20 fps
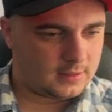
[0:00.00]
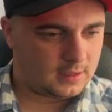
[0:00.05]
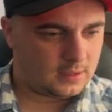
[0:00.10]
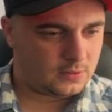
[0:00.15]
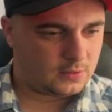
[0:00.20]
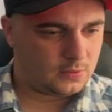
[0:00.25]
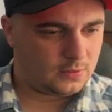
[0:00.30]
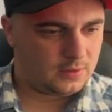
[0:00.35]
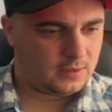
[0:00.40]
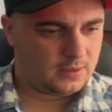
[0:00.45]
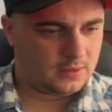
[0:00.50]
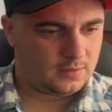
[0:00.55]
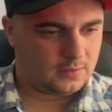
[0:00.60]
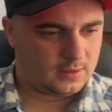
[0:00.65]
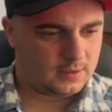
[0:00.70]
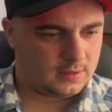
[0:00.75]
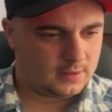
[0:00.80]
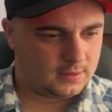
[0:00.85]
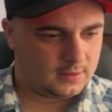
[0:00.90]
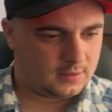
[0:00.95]
say 2
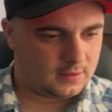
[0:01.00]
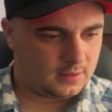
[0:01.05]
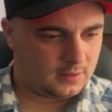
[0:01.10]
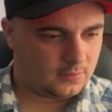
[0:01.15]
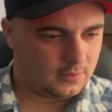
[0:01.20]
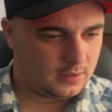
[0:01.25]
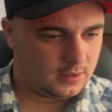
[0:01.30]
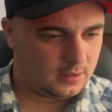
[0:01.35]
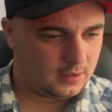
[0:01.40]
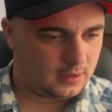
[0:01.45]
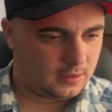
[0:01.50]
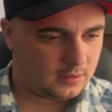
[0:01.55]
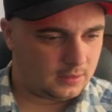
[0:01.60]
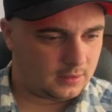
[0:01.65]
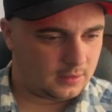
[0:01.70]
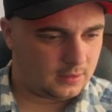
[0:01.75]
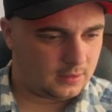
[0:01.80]
USDC, why not?